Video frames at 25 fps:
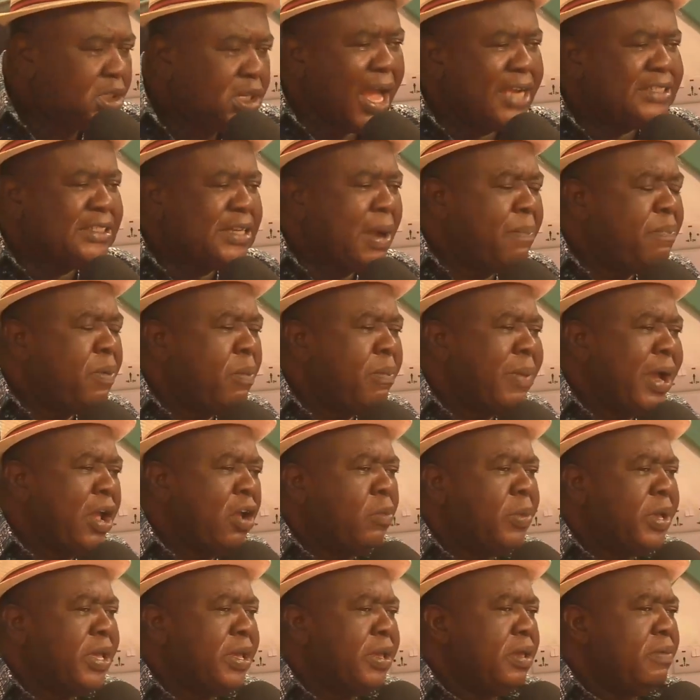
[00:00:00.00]
A chapel by
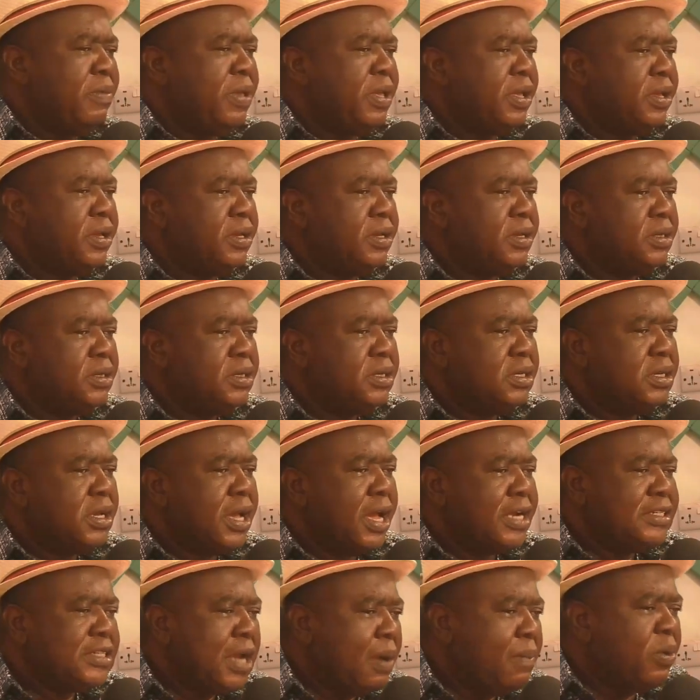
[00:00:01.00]
a baby.
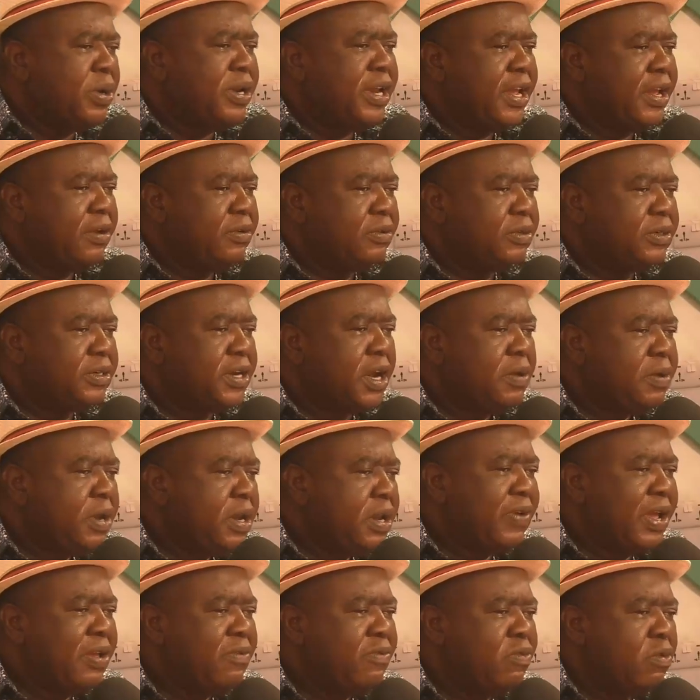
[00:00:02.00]
A champ of the
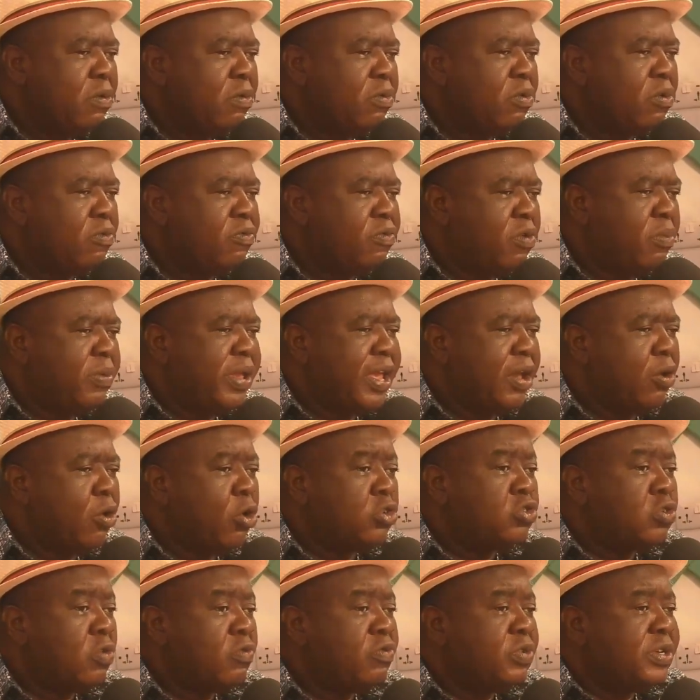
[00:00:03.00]
creative five for conform here,
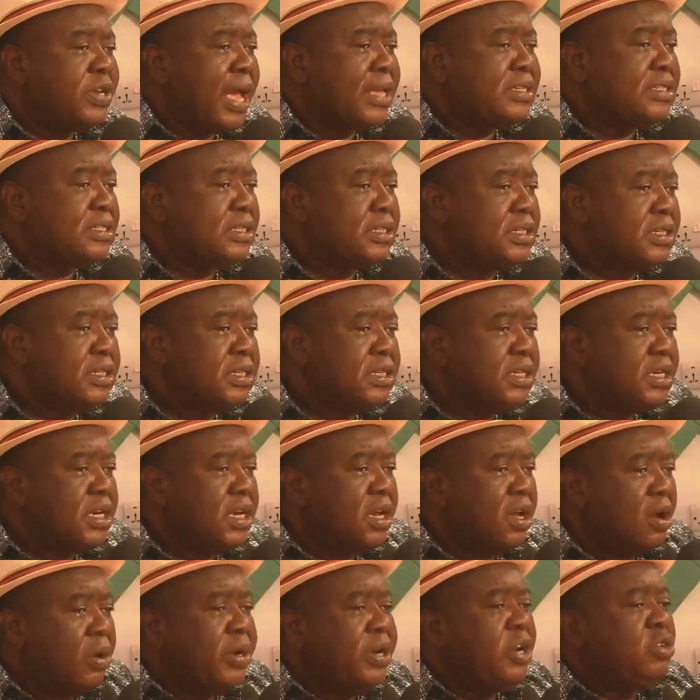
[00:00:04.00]
or so for Dazi,
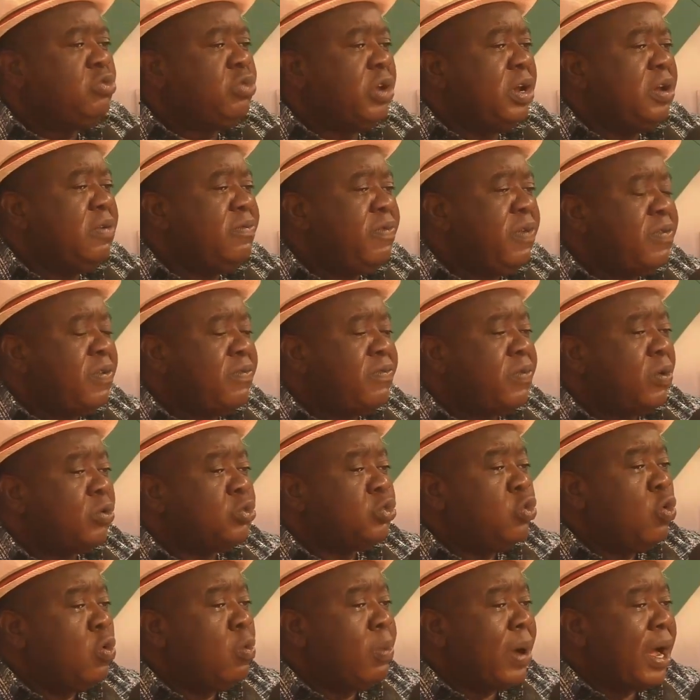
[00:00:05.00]
on the 24th of
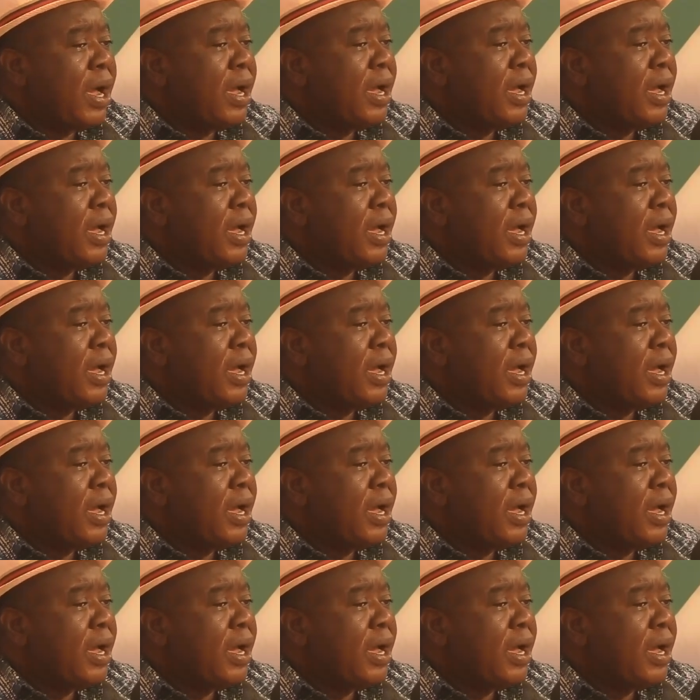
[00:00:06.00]
October,